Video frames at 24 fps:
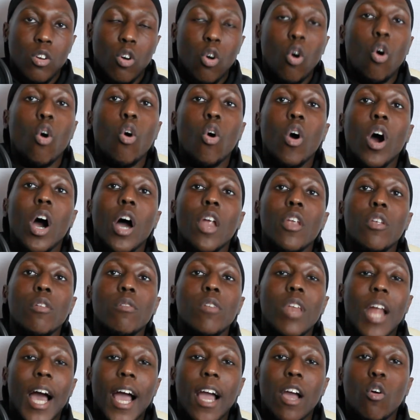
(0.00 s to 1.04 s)
or a,
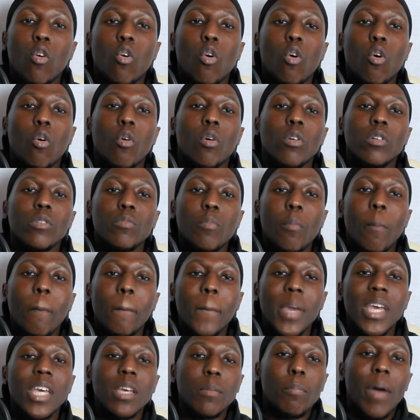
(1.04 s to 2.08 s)
like or
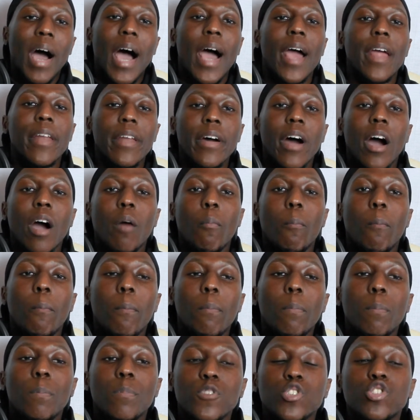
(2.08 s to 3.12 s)
me buying a
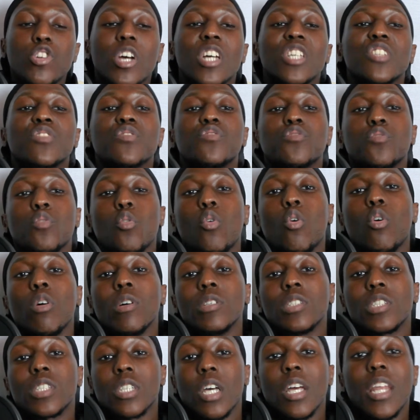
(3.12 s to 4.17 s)
dress for
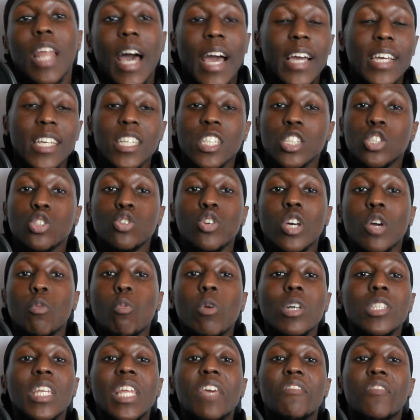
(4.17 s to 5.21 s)
like it's it
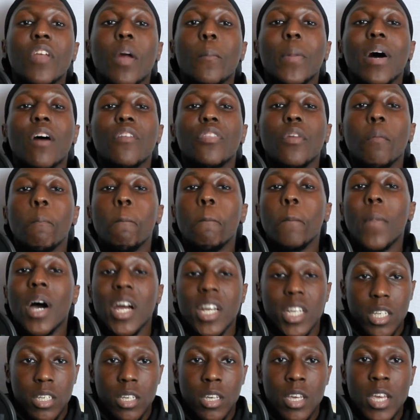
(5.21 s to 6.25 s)
wasn't even about the
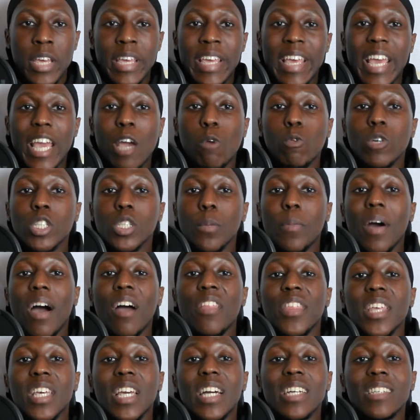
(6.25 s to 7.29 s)
money. It was about
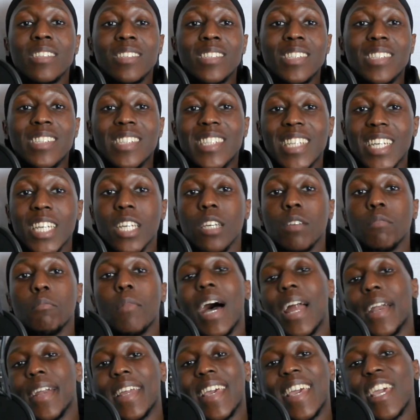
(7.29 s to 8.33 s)
the esteem
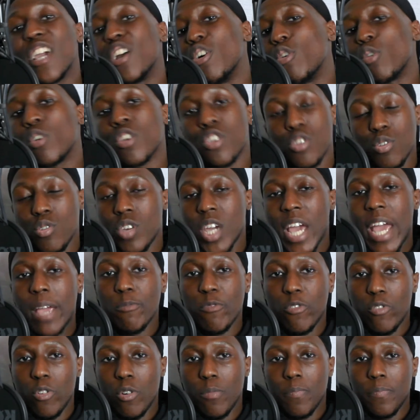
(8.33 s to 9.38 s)
and ilk you came
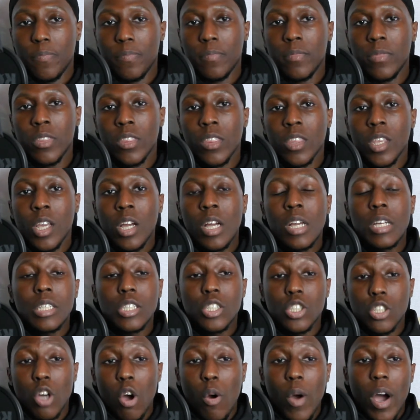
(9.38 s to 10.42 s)
from.
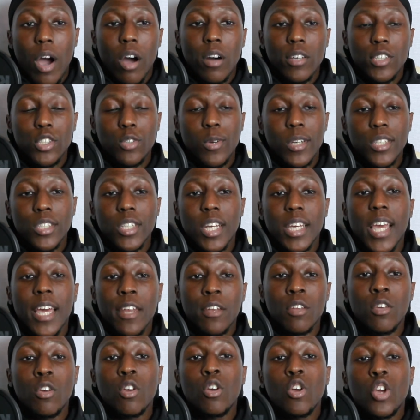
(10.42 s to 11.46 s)
So I asked the question again,
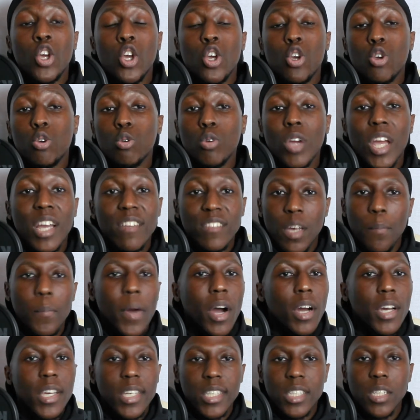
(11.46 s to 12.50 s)
who gives a
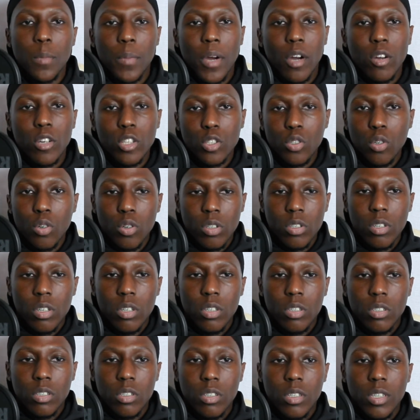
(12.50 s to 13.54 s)
monkeys about couture?
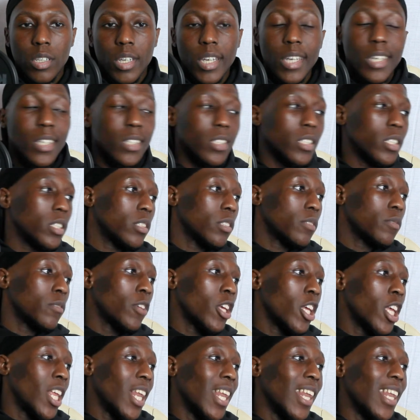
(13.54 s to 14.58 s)
It's
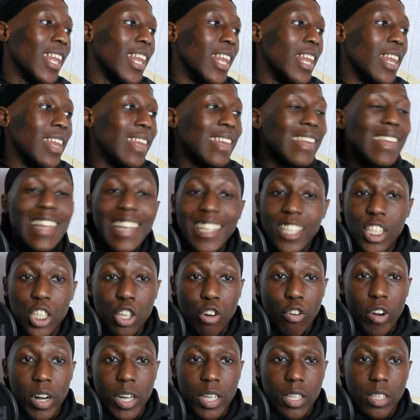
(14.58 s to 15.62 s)

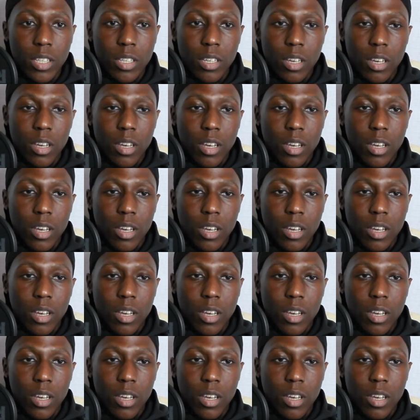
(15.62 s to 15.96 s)
literally